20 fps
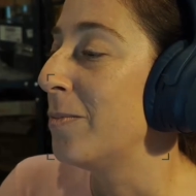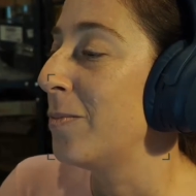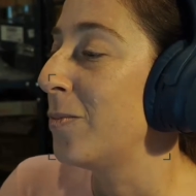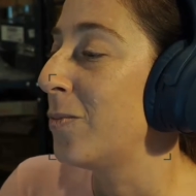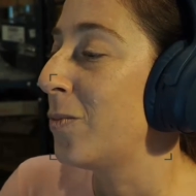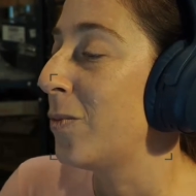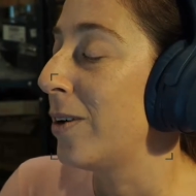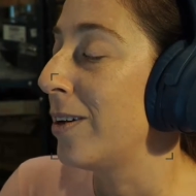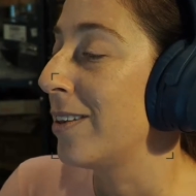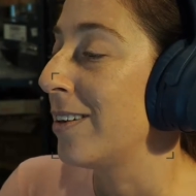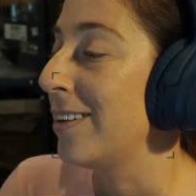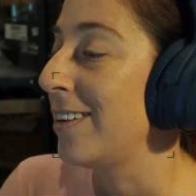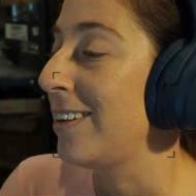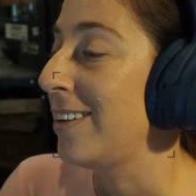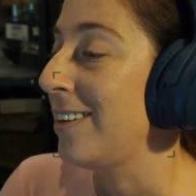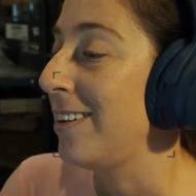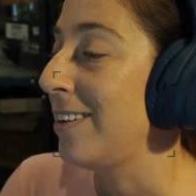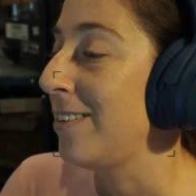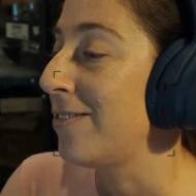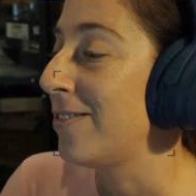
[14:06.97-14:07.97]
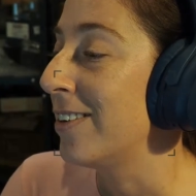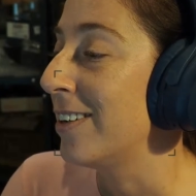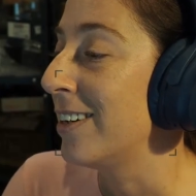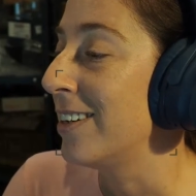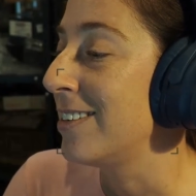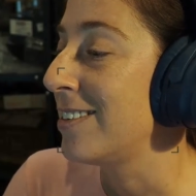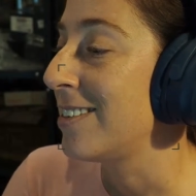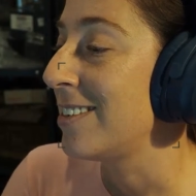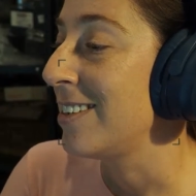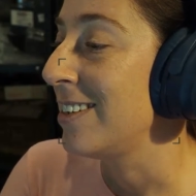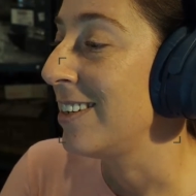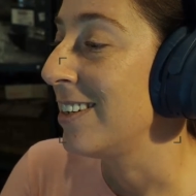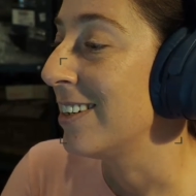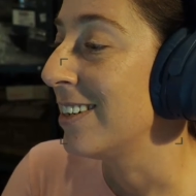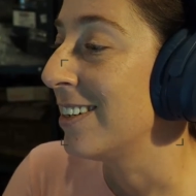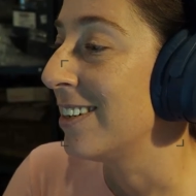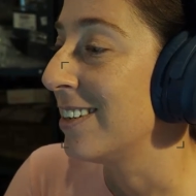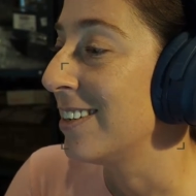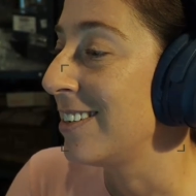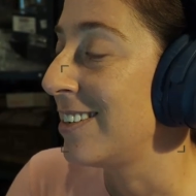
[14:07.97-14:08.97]
whether he finds the
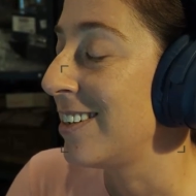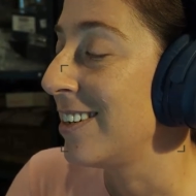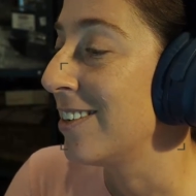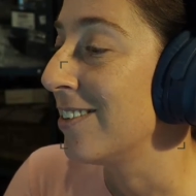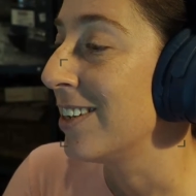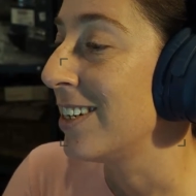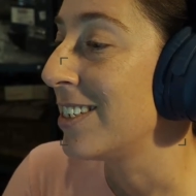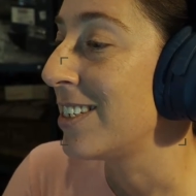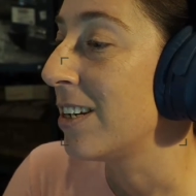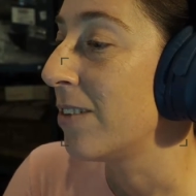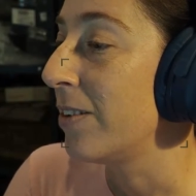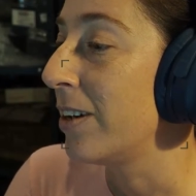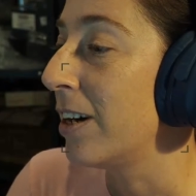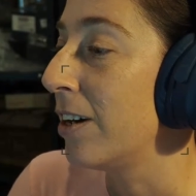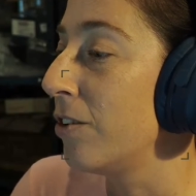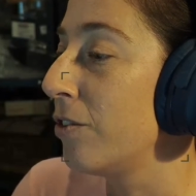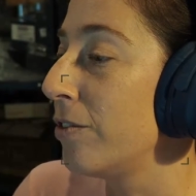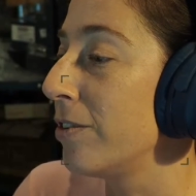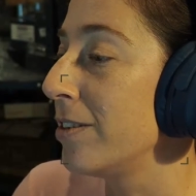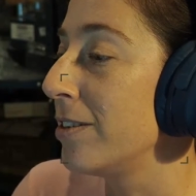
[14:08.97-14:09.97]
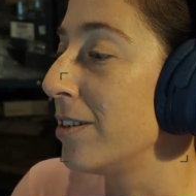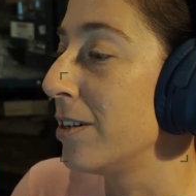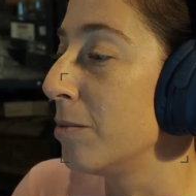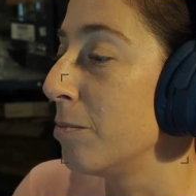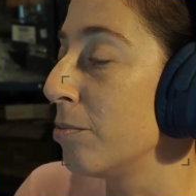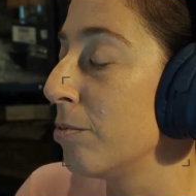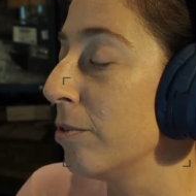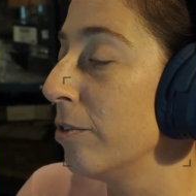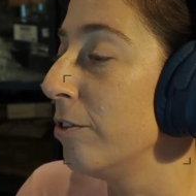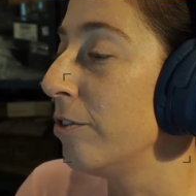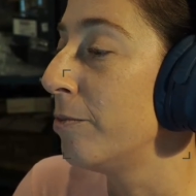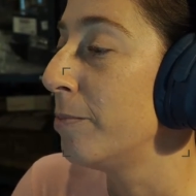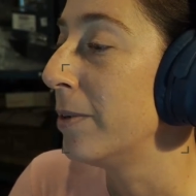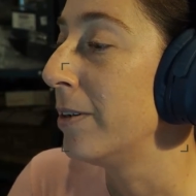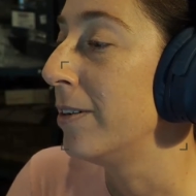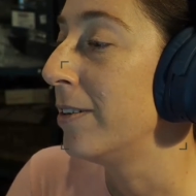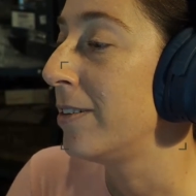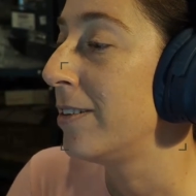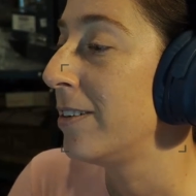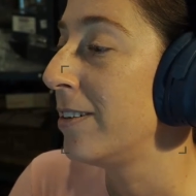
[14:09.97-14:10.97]
Tenere 700s an
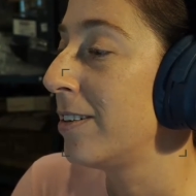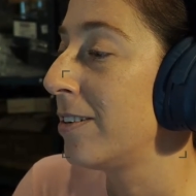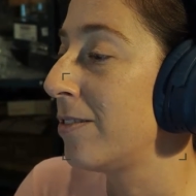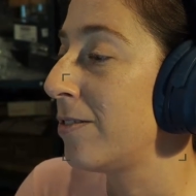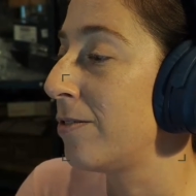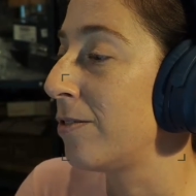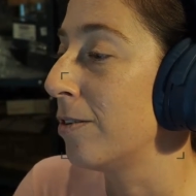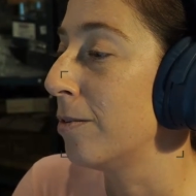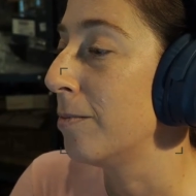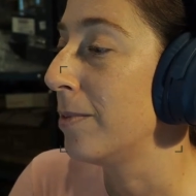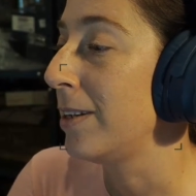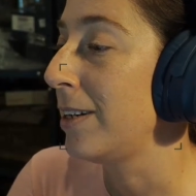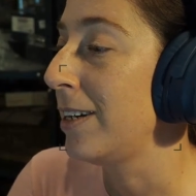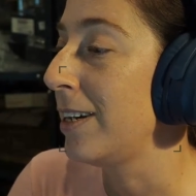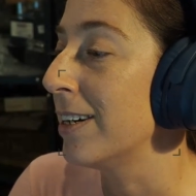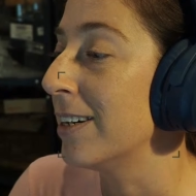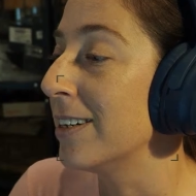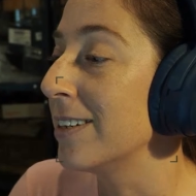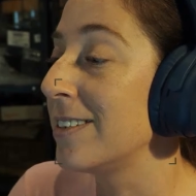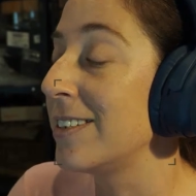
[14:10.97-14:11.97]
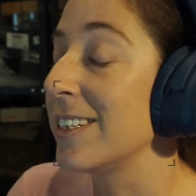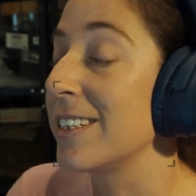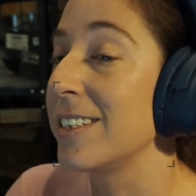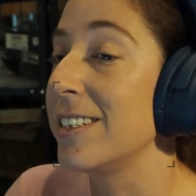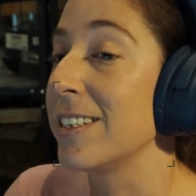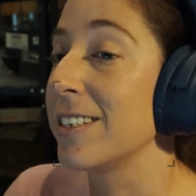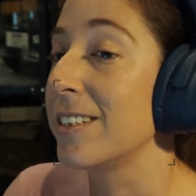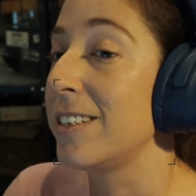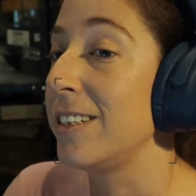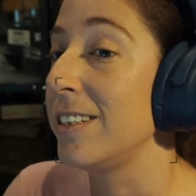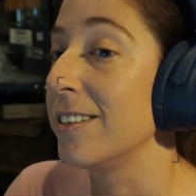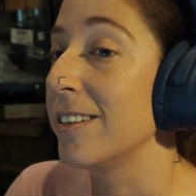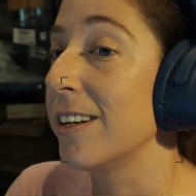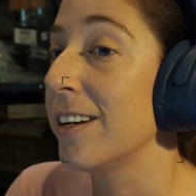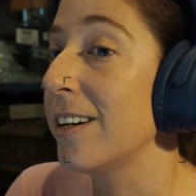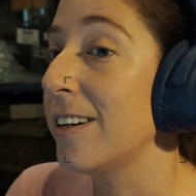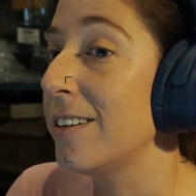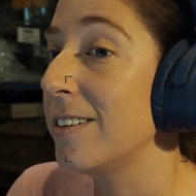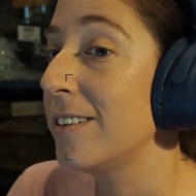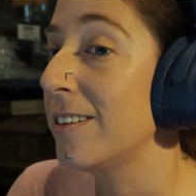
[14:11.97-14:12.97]
improvement from the
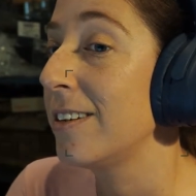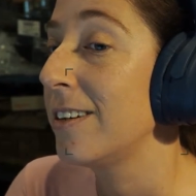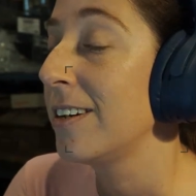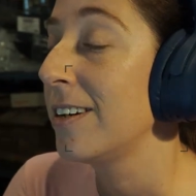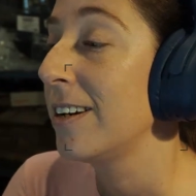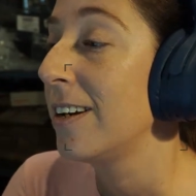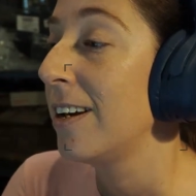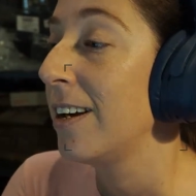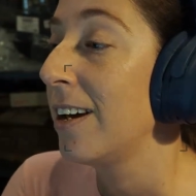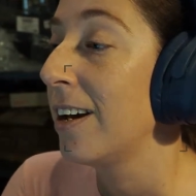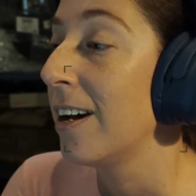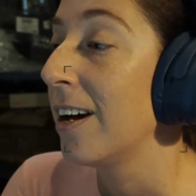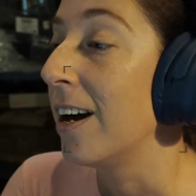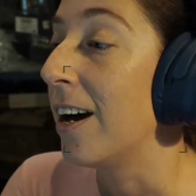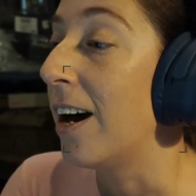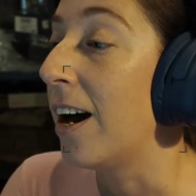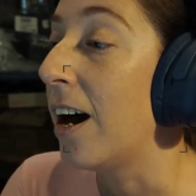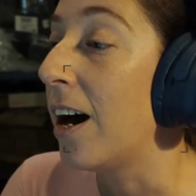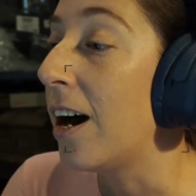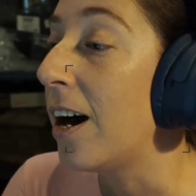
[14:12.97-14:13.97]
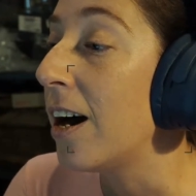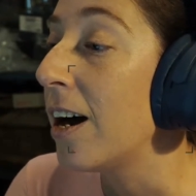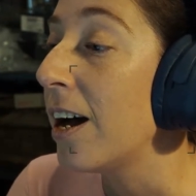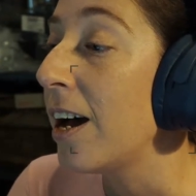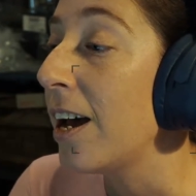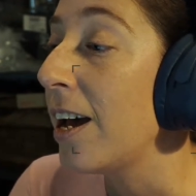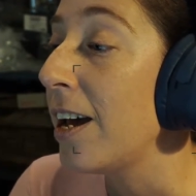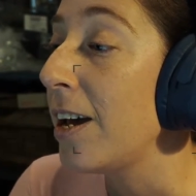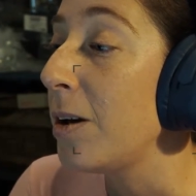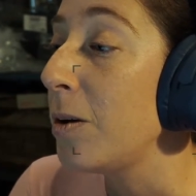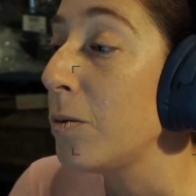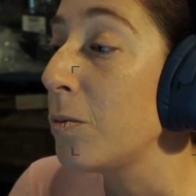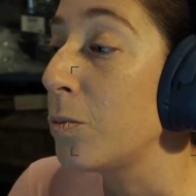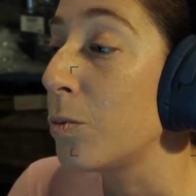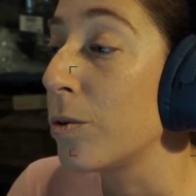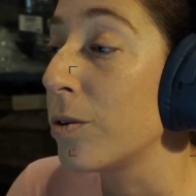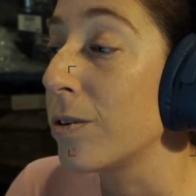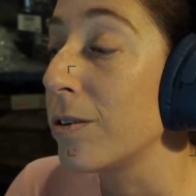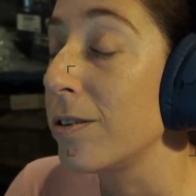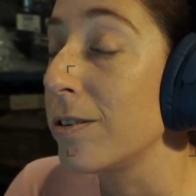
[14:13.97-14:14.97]
660Z. I
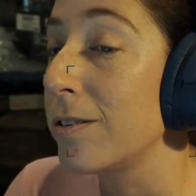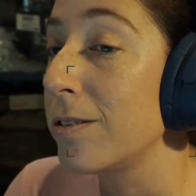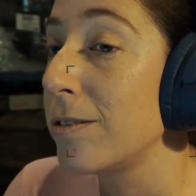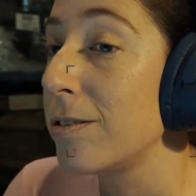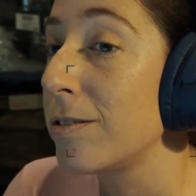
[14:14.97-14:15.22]
would